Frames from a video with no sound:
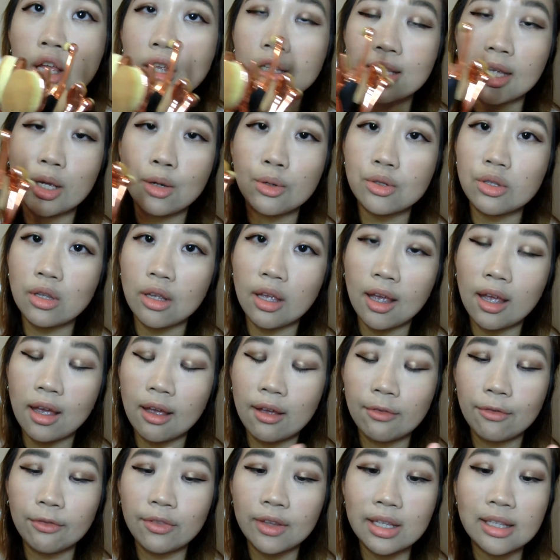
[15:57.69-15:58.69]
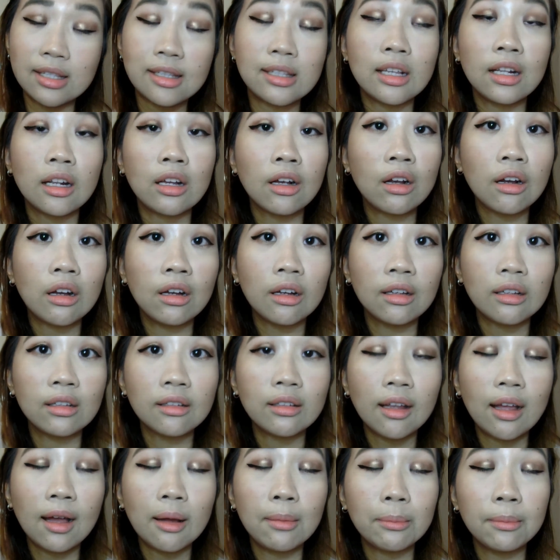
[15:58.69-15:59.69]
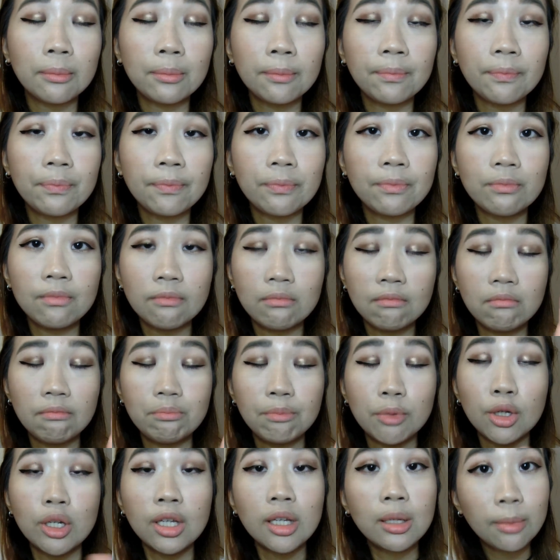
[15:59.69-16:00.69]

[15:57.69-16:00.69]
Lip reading: They also have the silicone beauty